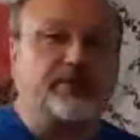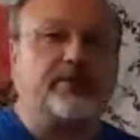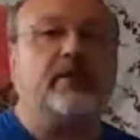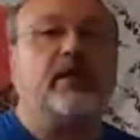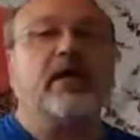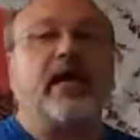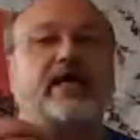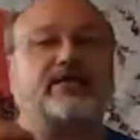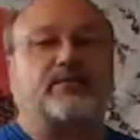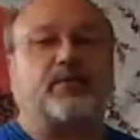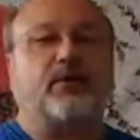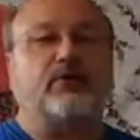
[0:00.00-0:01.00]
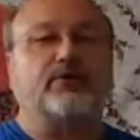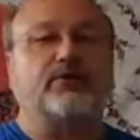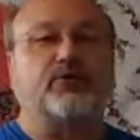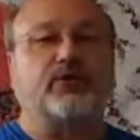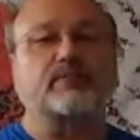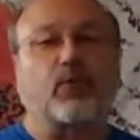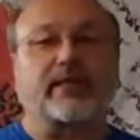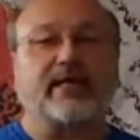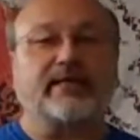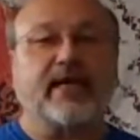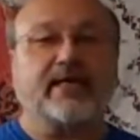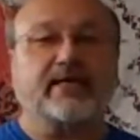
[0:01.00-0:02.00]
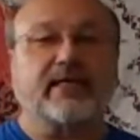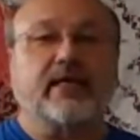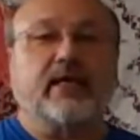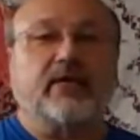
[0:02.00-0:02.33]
as opposed to a sport contest